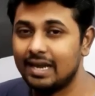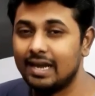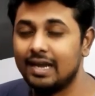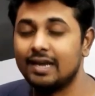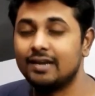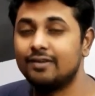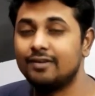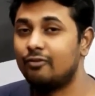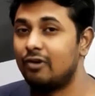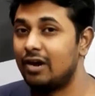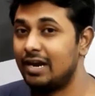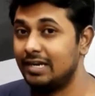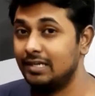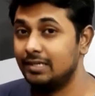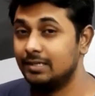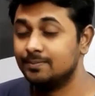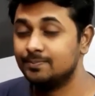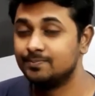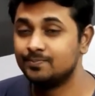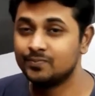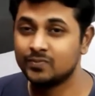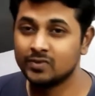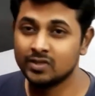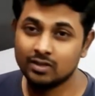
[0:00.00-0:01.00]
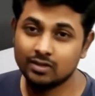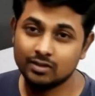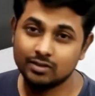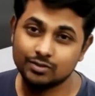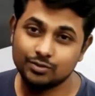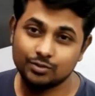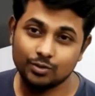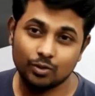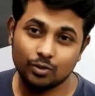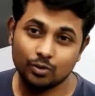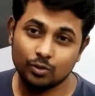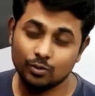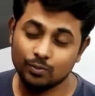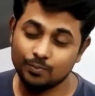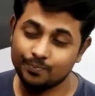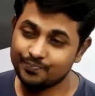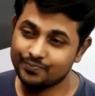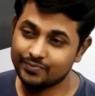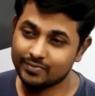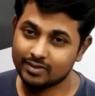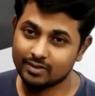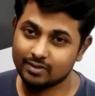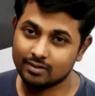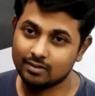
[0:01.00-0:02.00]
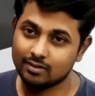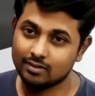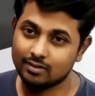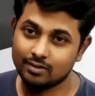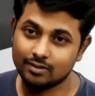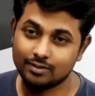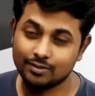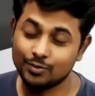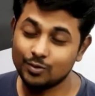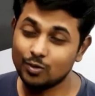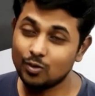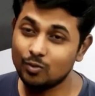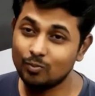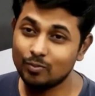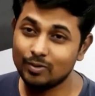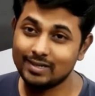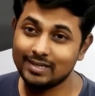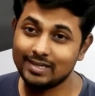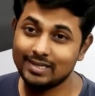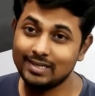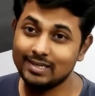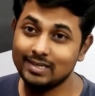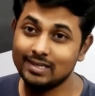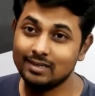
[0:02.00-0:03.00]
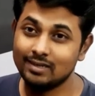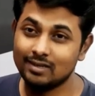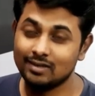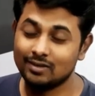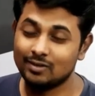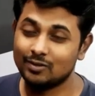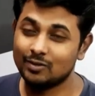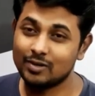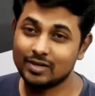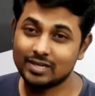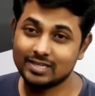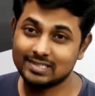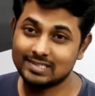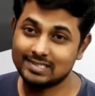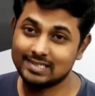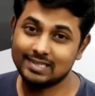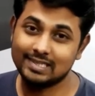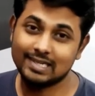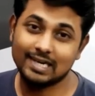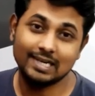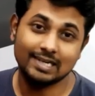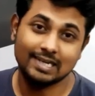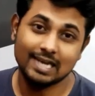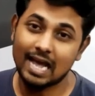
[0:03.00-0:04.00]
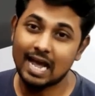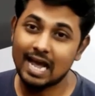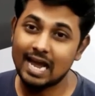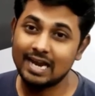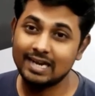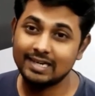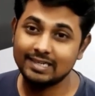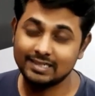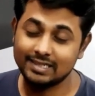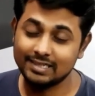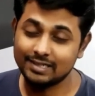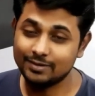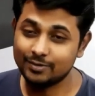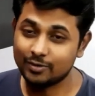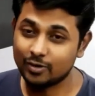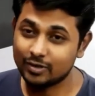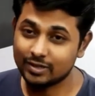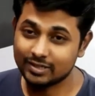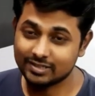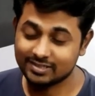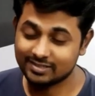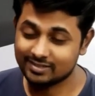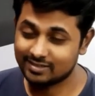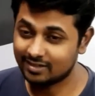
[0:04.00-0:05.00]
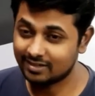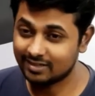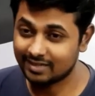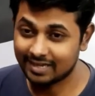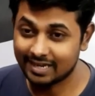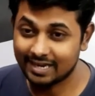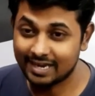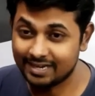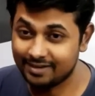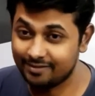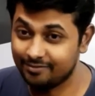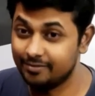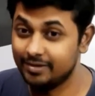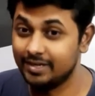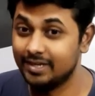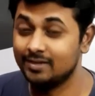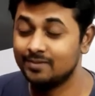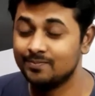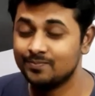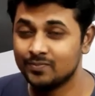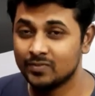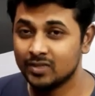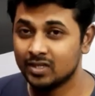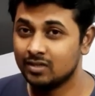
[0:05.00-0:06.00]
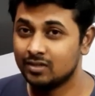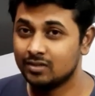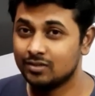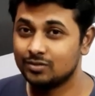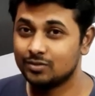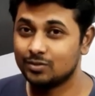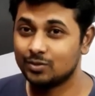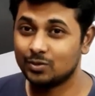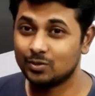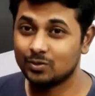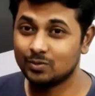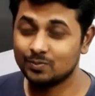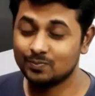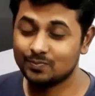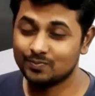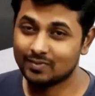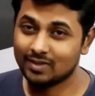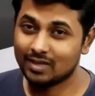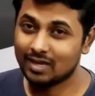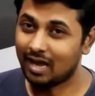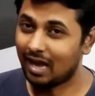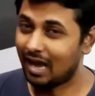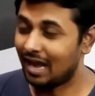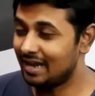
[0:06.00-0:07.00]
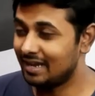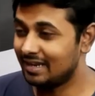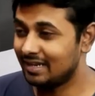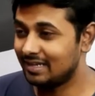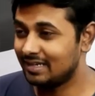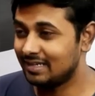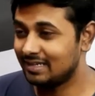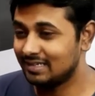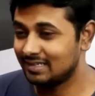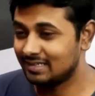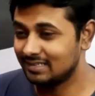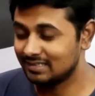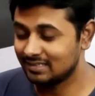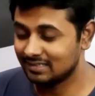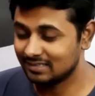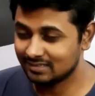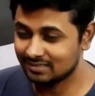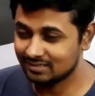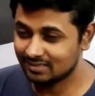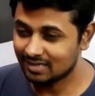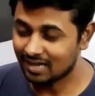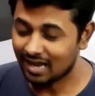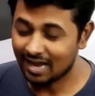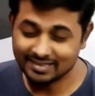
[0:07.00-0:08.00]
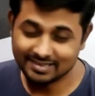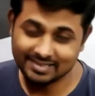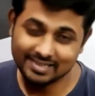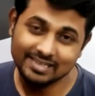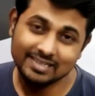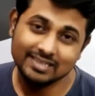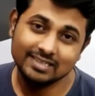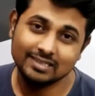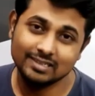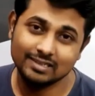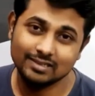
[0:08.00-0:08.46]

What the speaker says: and wild. So nobody gonna say that I did not stuck anywhere. So I think